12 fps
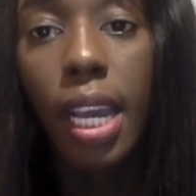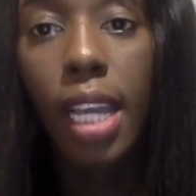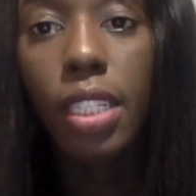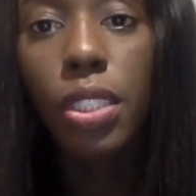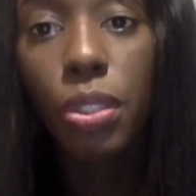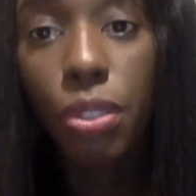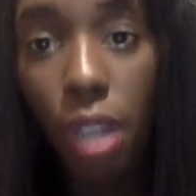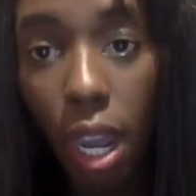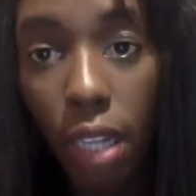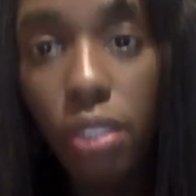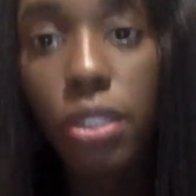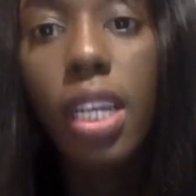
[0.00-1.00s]
And your
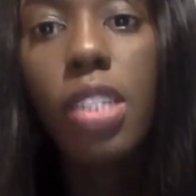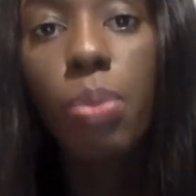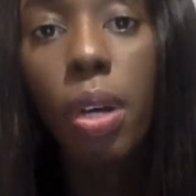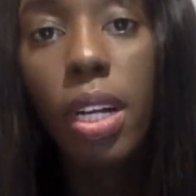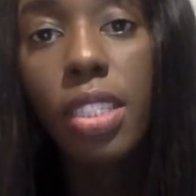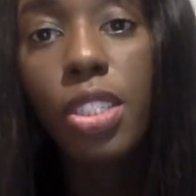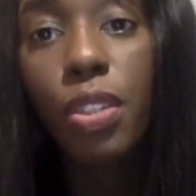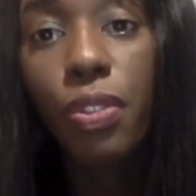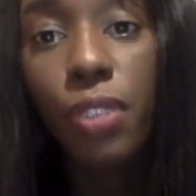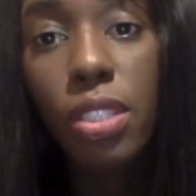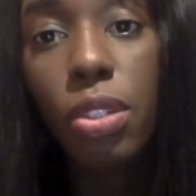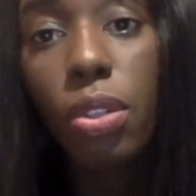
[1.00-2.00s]
doctor, as well as your
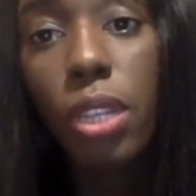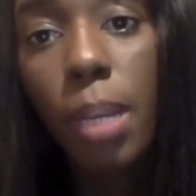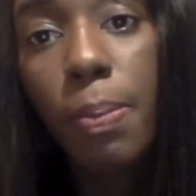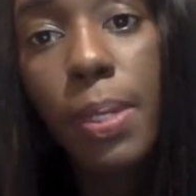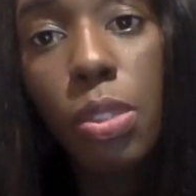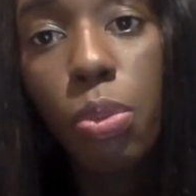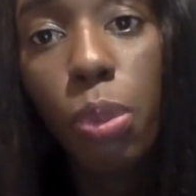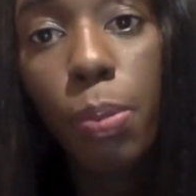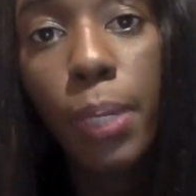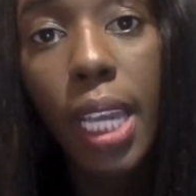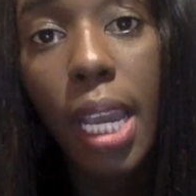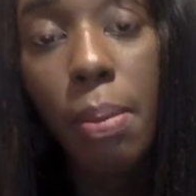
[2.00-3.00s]
physical therapist, will
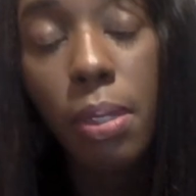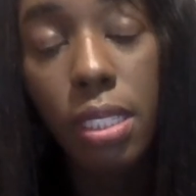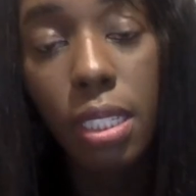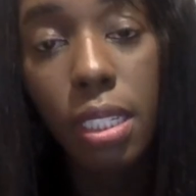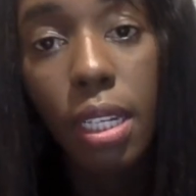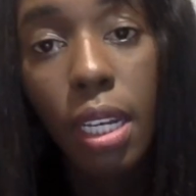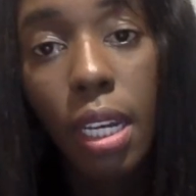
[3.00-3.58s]
be able to